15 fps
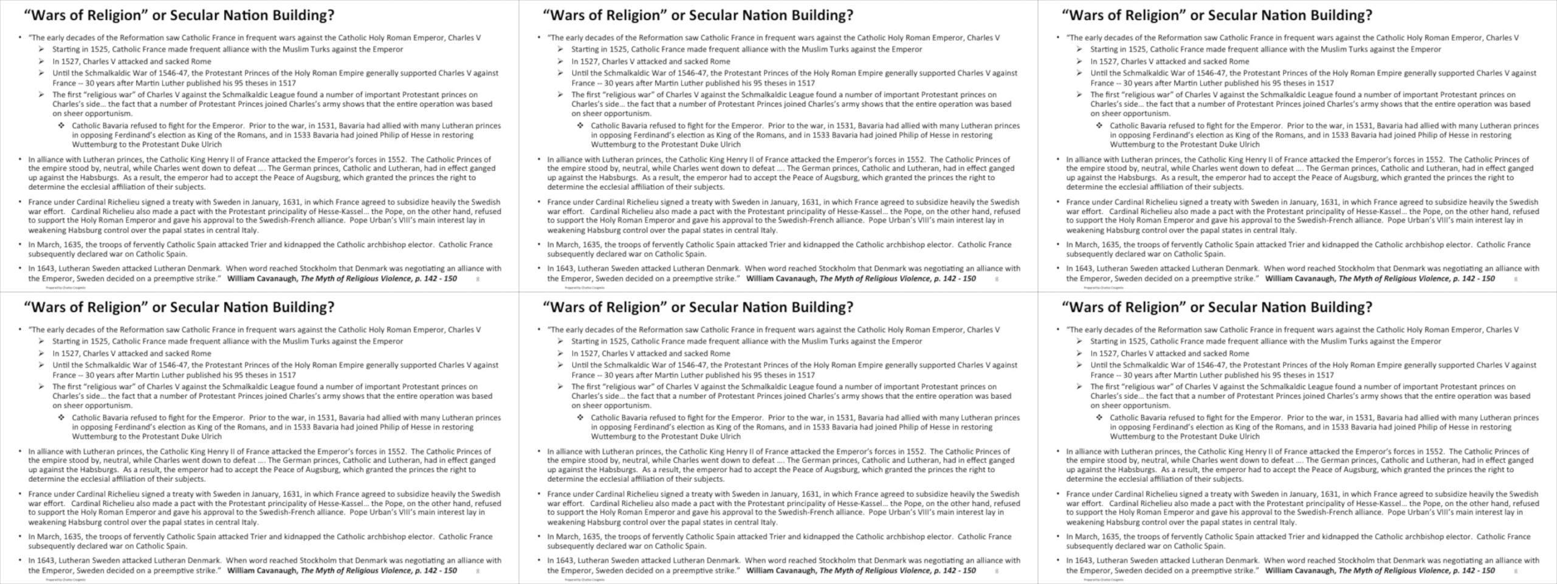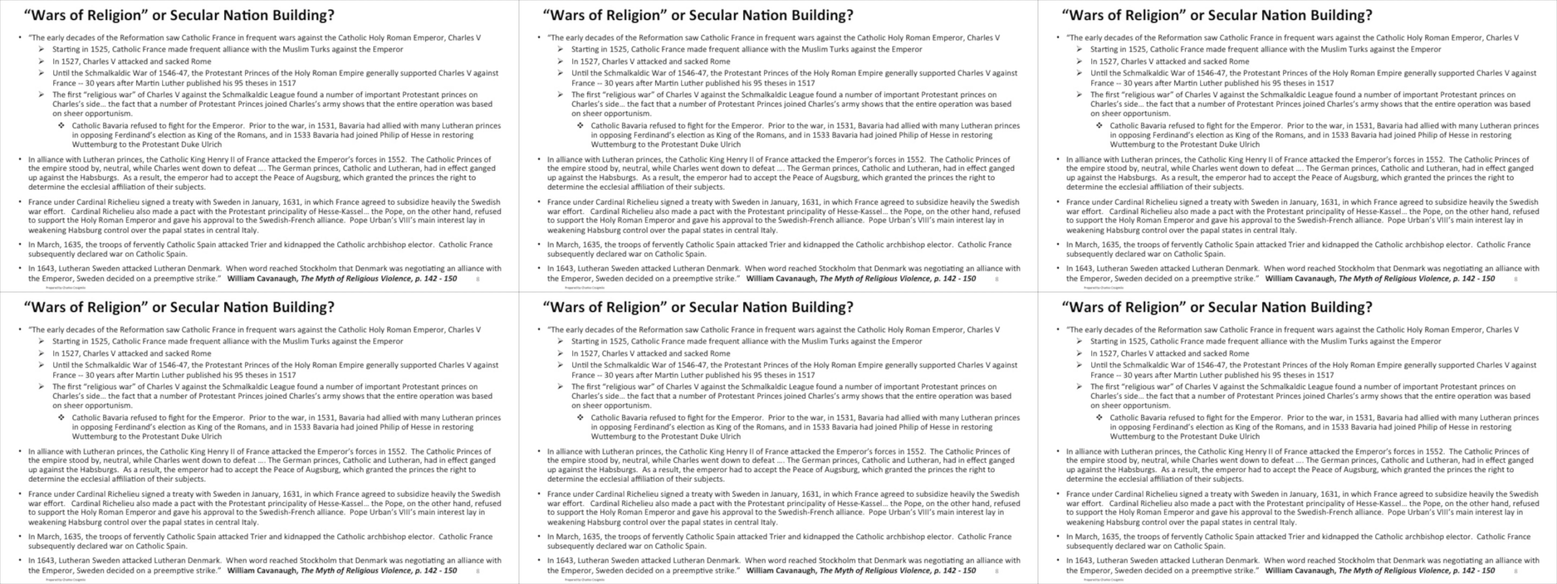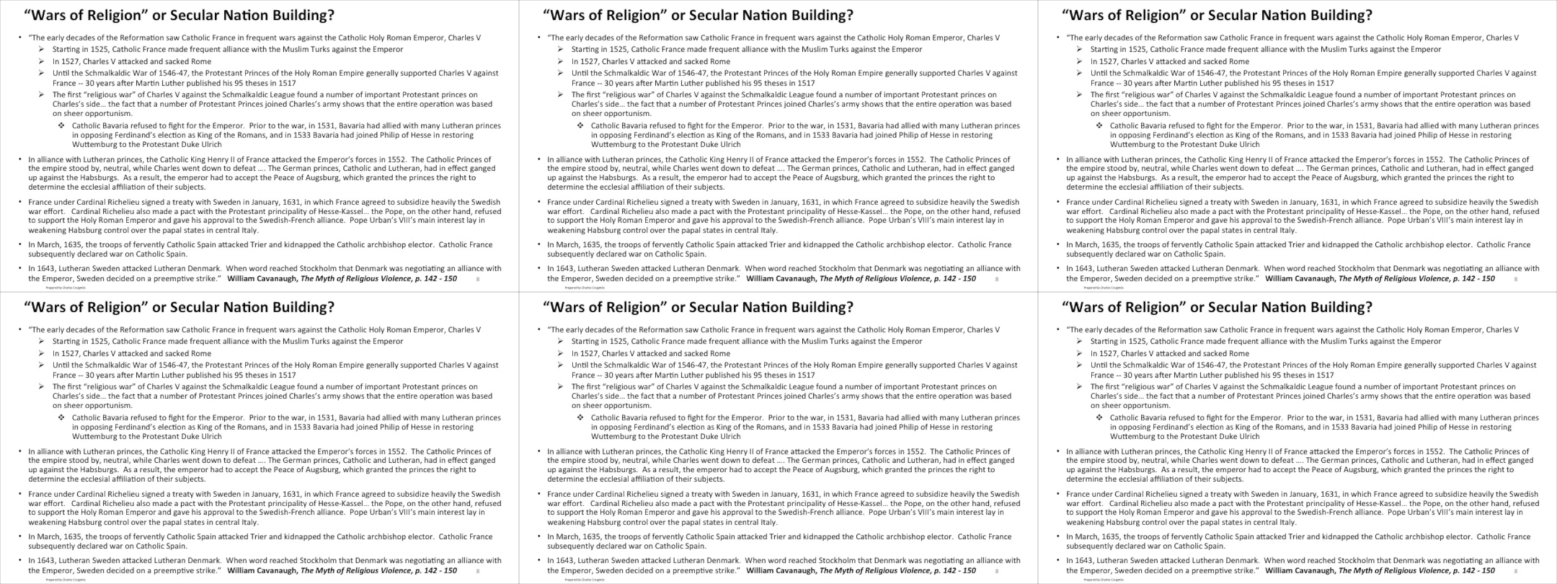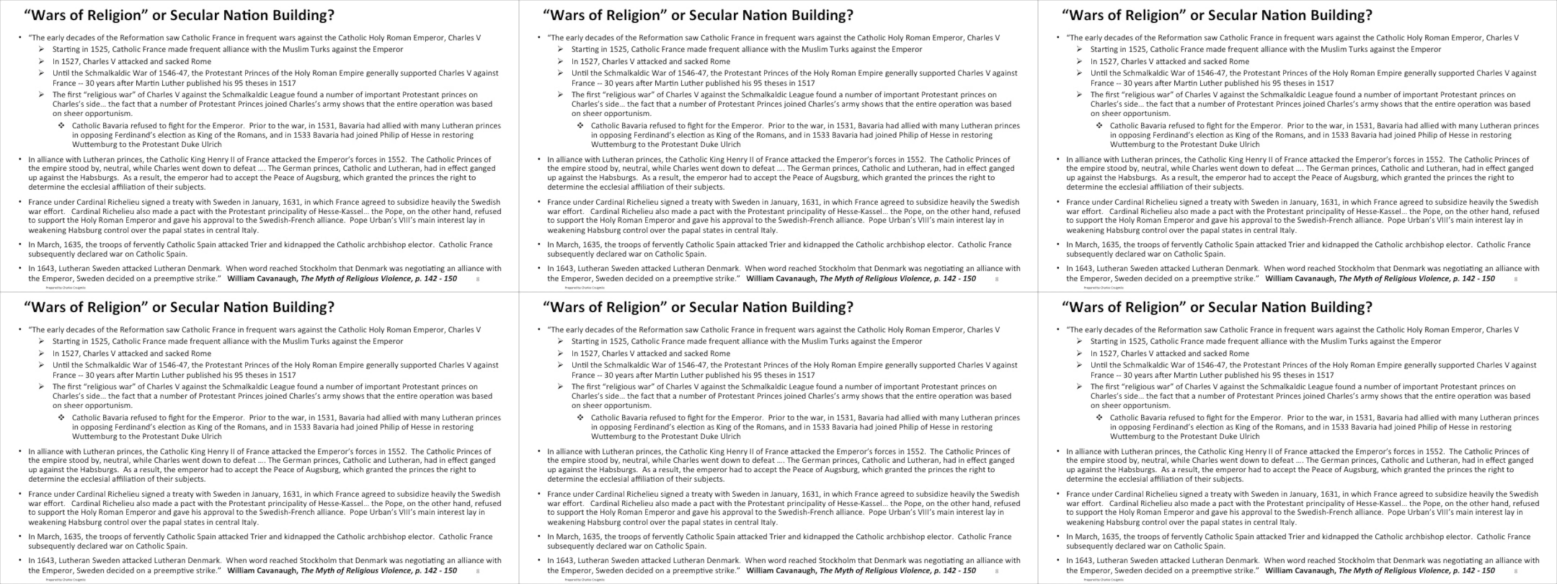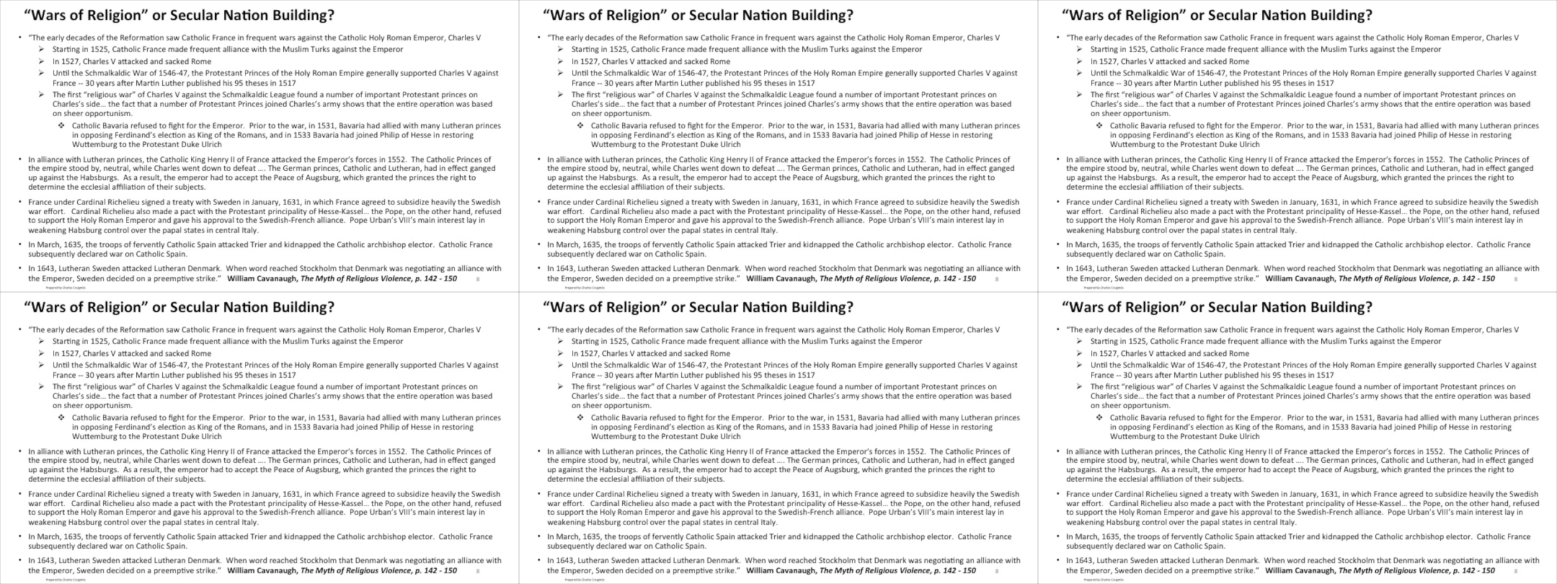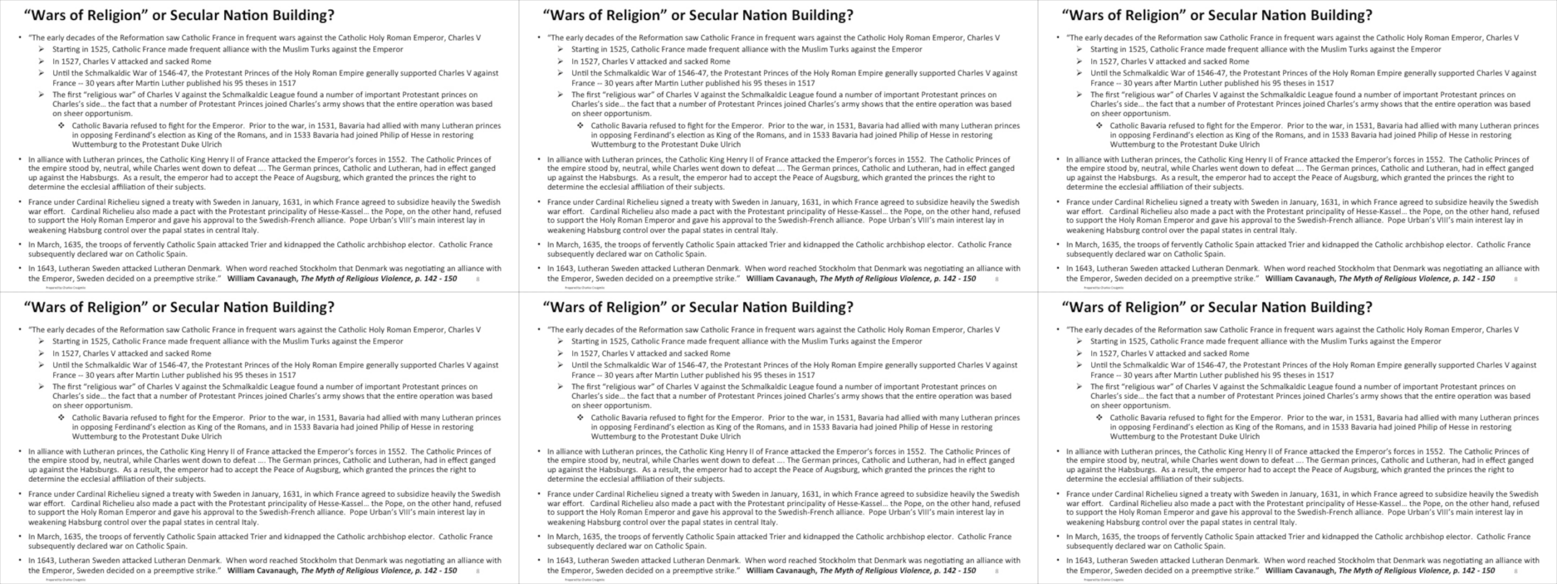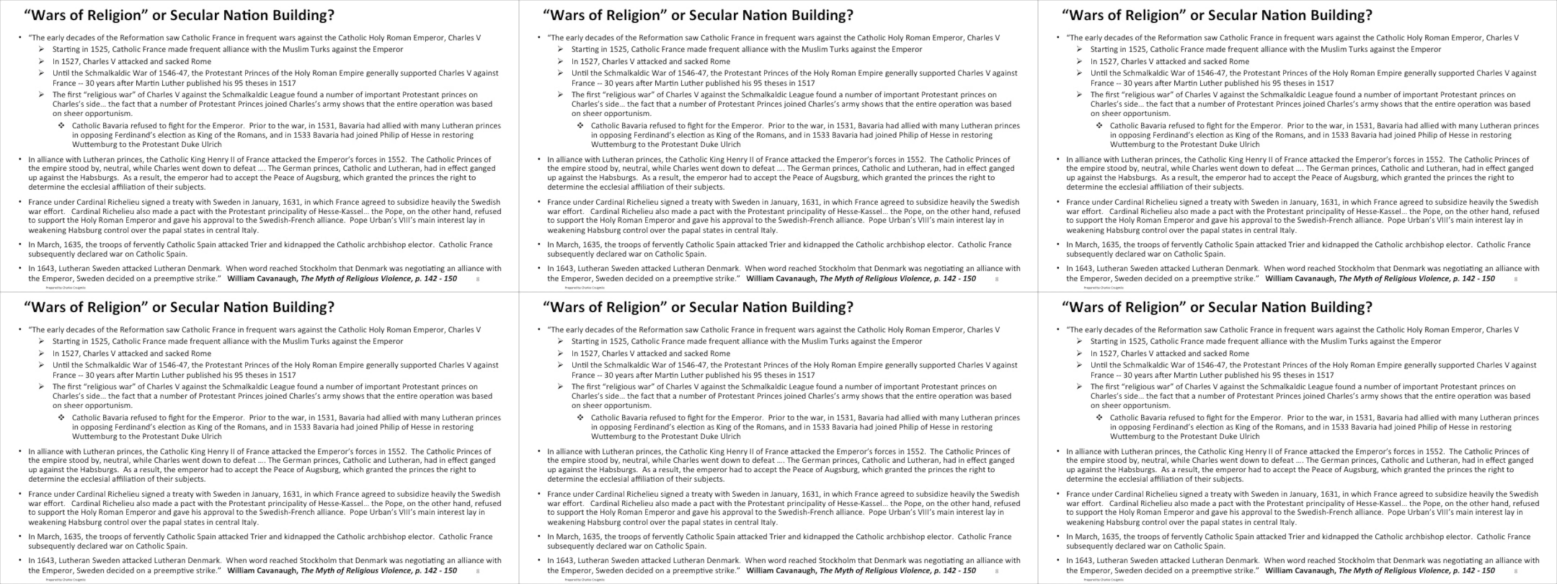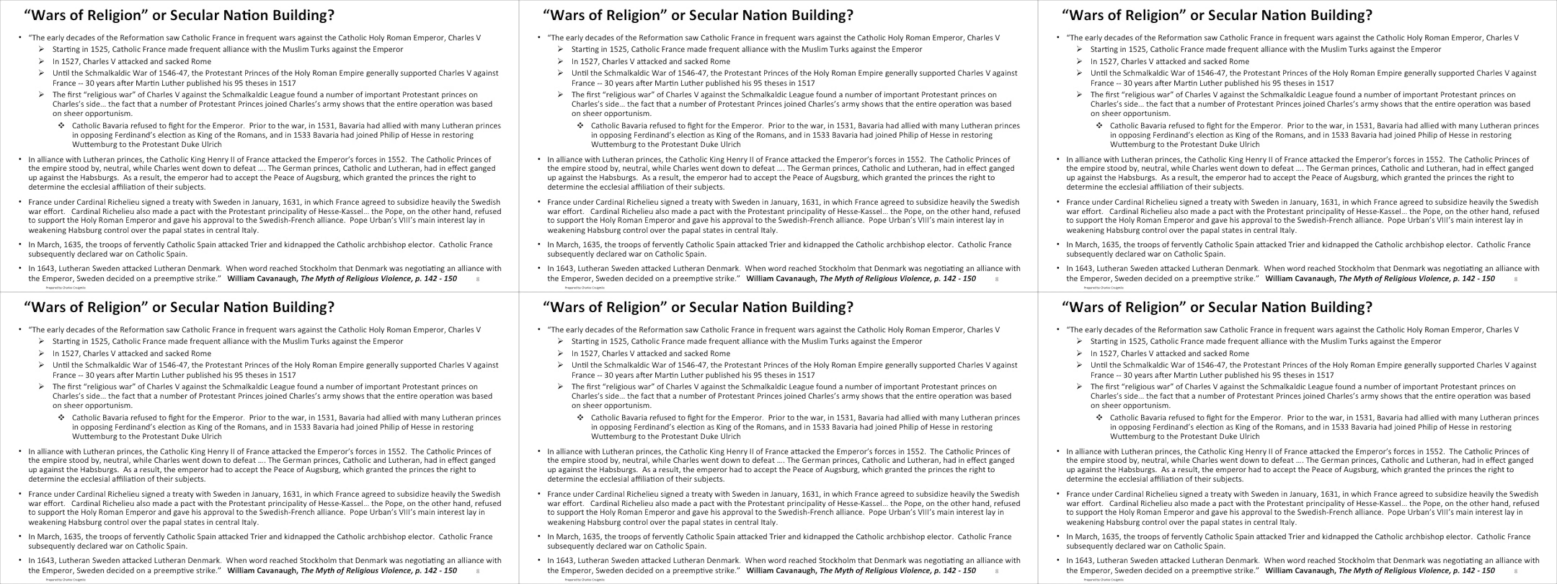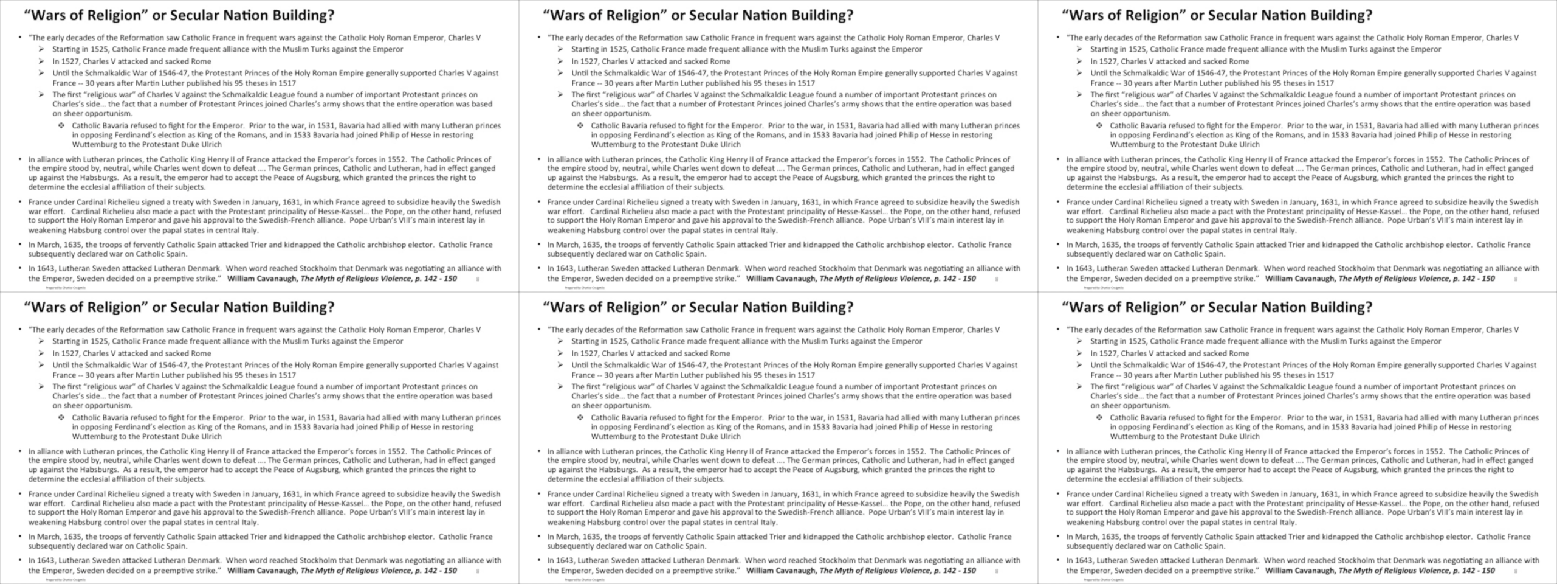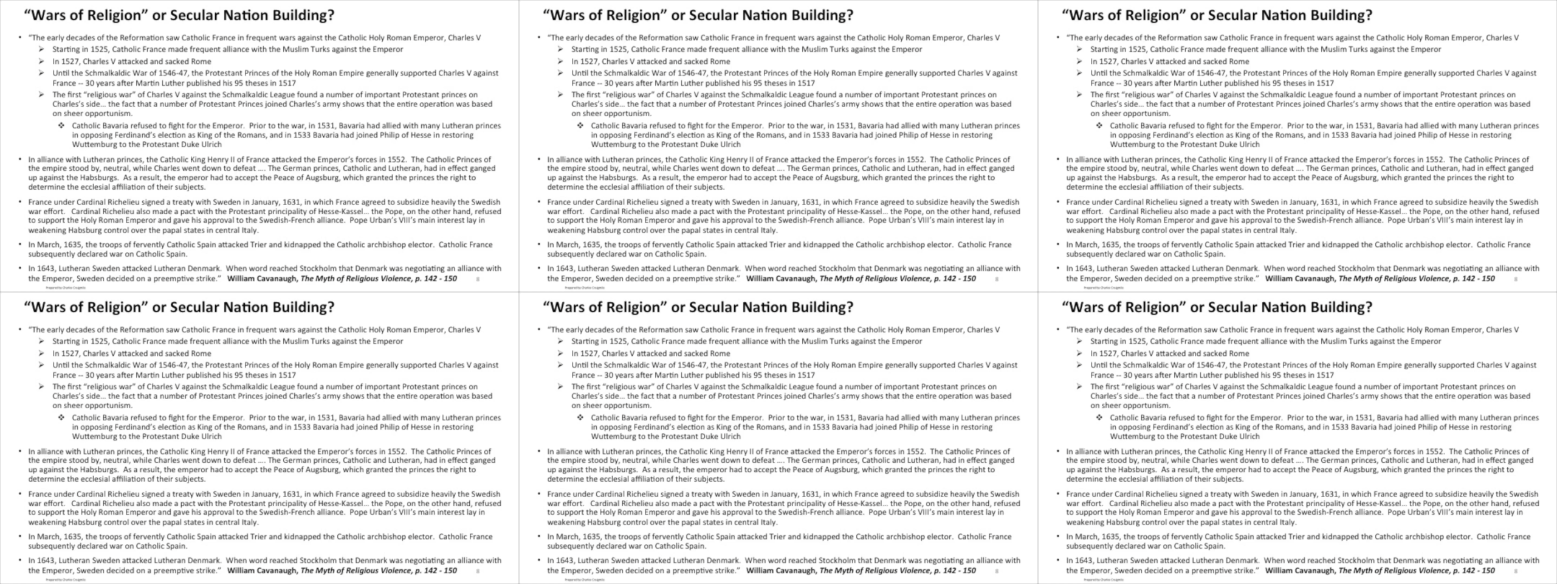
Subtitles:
(no speaker visible)